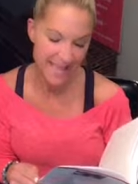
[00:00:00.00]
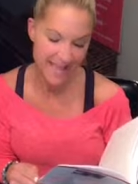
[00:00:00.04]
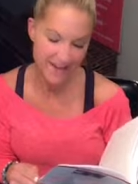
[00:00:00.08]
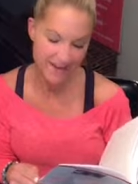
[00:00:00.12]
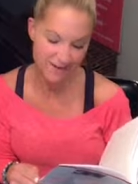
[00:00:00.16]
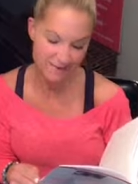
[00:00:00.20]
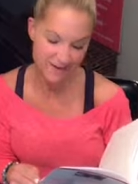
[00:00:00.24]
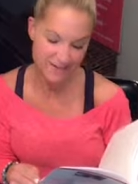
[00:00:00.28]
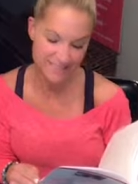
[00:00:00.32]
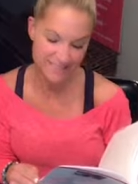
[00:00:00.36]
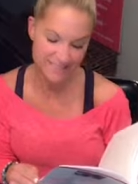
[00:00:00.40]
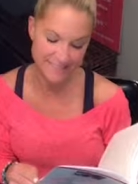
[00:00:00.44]

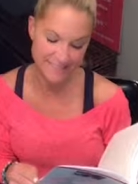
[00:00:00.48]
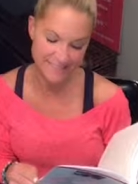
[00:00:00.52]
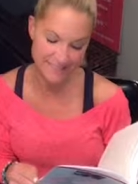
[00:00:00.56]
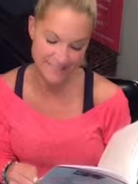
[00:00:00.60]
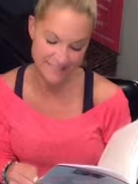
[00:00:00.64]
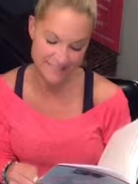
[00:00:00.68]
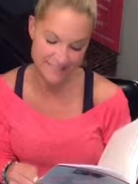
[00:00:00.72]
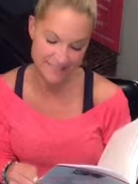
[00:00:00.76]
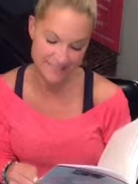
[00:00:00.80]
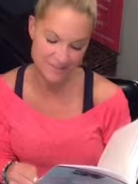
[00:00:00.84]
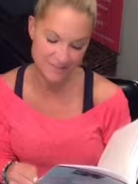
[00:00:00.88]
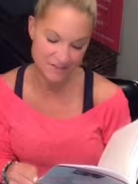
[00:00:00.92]
and raising
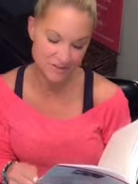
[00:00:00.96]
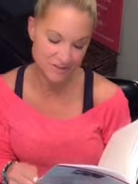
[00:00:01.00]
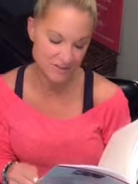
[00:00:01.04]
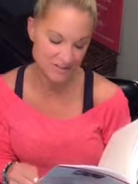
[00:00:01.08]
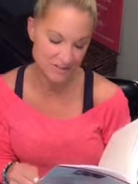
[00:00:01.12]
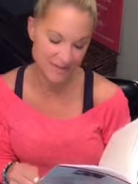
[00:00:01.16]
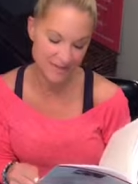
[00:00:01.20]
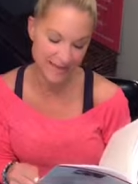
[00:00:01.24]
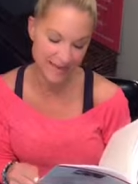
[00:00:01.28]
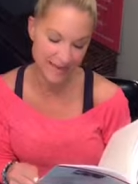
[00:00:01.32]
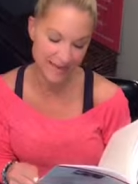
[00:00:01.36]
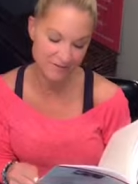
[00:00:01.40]
kids,
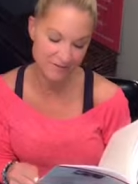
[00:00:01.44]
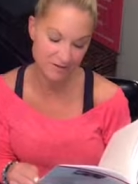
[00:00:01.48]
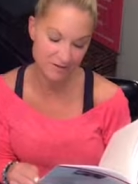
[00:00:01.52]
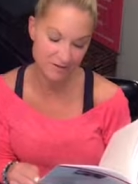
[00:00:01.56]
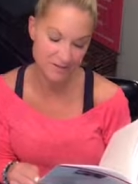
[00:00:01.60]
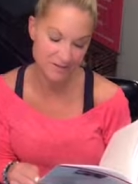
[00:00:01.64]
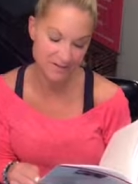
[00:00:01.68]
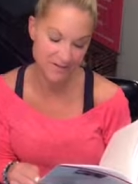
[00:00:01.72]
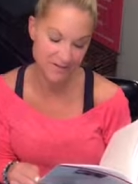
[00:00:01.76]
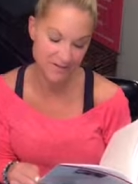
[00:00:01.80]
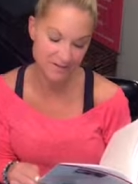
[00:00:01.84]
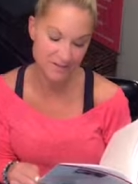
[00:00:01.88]
just like
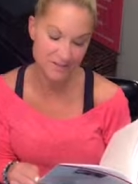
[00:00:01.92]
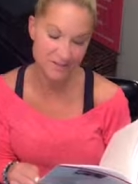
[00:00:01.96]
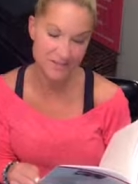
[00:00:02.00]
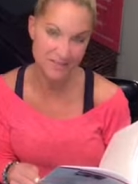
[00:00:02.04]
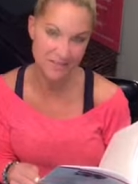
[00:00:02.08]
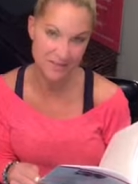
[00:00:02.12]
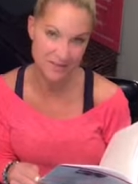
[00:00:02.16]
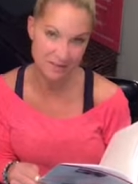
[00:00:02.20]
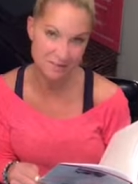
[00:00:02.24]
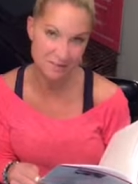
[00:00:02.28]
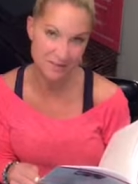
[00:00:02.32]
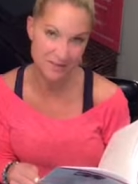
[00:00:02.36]
everyone else in
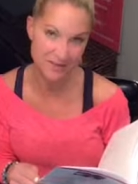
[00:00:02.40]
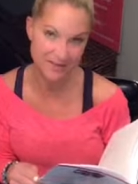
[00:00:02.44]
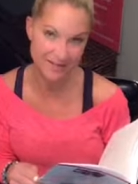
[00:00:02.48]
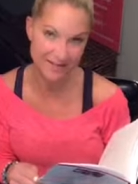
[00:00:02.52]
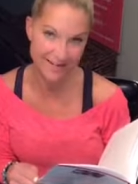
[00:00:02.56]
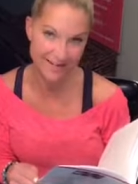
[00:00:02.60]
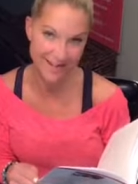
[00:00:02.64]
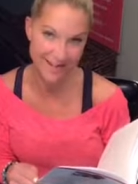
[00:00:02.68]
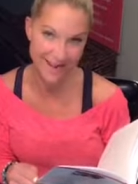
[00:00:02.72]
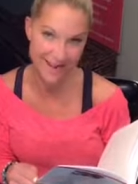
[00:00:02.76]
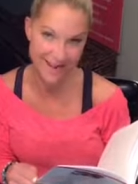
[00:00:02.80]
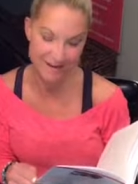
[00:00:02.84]
the
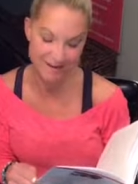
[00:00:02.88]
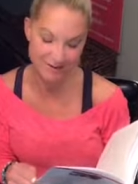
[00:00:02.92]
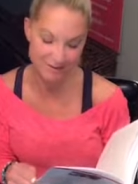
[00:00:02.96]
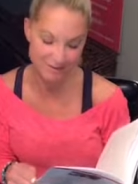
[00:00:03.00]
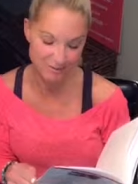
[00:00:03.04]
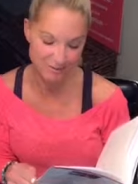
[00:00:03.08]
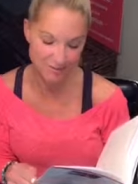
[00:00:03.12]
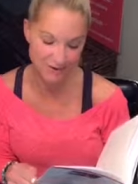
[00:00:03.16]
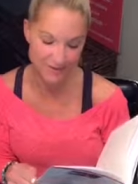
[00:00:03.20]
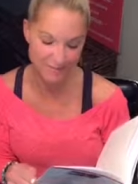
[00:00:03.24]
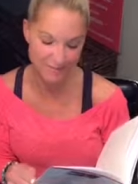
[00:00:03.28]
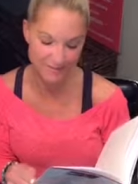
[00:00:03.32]
community I
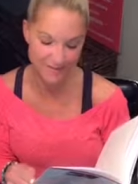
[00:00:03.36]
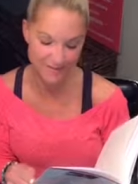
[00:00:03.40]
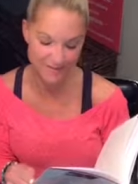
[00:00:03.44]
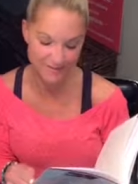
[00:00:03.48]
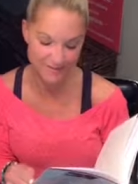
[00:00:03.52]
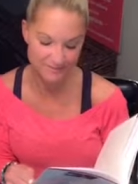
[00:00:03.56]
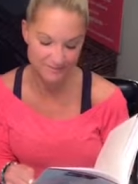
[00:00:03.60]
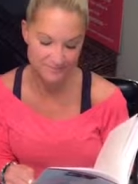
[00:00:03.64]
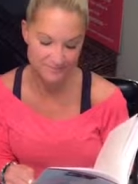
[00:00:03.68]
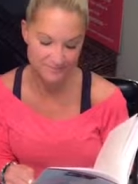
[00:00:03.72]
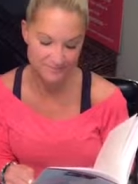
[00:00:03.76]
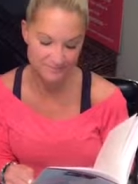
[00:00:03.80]
grew up
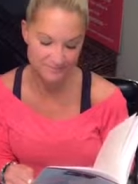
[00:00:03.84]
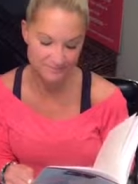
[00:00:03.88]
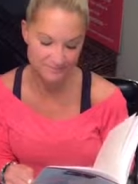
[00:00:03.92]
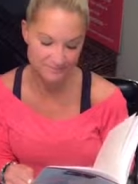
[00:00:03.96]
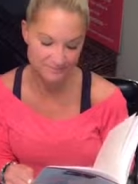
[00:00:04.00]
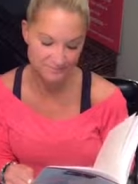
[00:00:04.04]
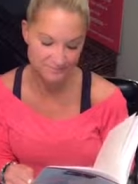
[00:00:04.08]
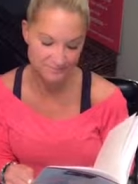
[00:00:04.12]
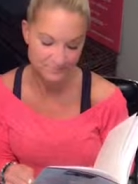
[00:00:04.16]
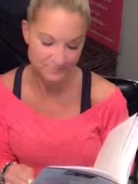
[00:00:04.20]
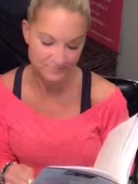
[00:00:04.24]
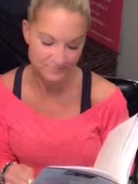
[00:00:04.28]

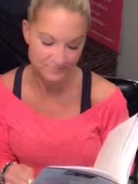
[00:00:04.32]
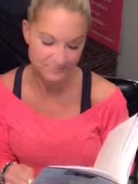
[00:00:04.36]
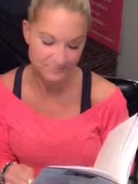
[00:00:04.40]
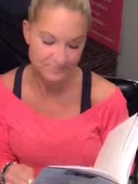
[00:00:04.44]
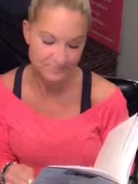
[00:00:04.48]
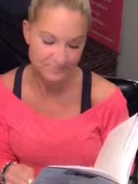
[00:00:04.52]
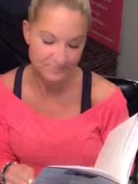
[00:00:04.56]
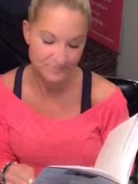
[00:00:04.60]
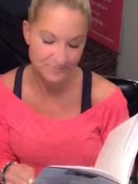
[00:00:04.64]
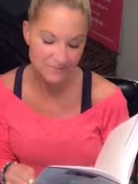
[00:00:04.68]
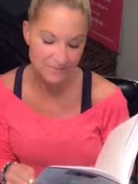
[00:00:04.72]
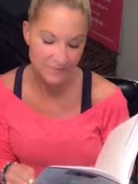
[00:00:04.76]

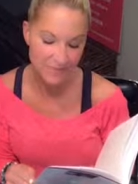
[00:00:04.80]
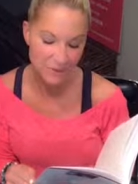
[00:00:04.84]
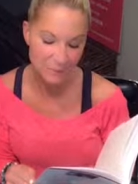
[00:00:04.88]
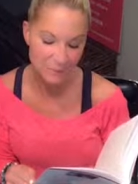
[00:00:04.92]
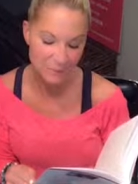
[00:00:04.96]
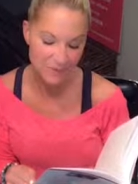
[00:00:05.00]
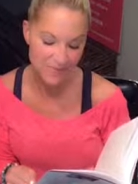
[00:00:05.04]
in.